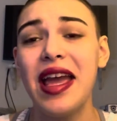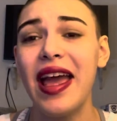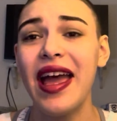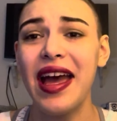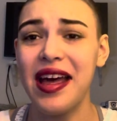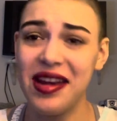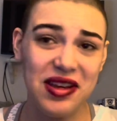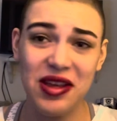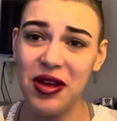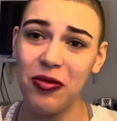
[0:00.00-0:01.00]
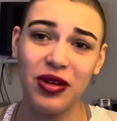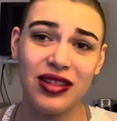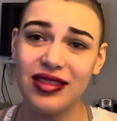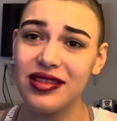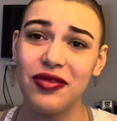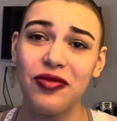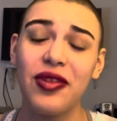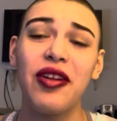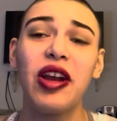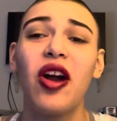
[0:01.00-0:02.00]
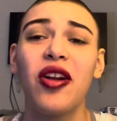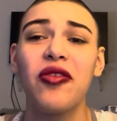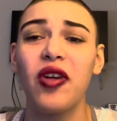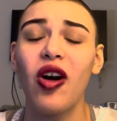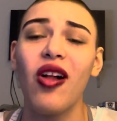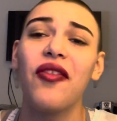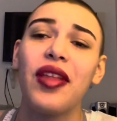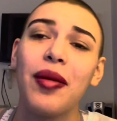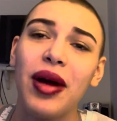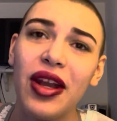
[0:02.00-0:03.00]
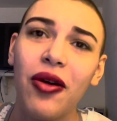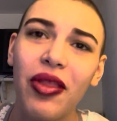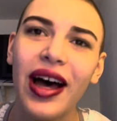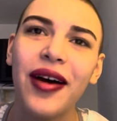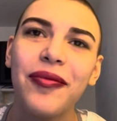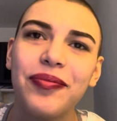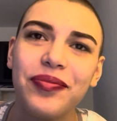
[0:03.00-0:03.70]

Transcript: And it was very hard for all of them, I know that.